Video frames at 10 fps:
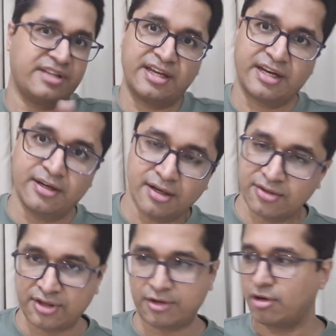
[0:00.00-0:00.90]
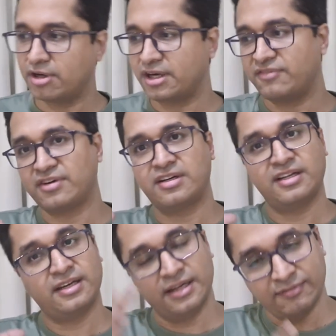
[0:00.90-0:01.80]
They created a security fund.
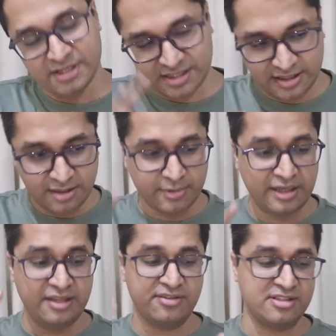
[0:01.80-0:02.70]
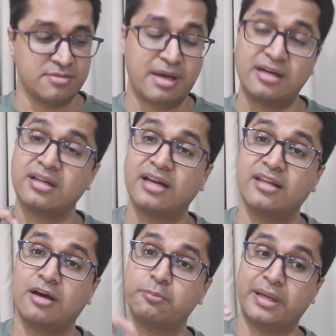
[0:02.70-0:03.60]
They invested their money in such a manner
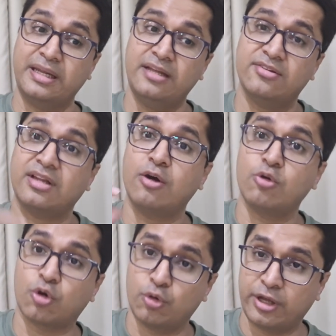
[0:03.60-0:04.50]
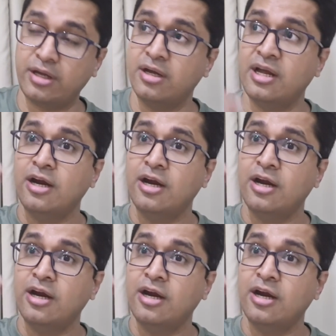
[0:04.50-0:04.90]
that their money is now growing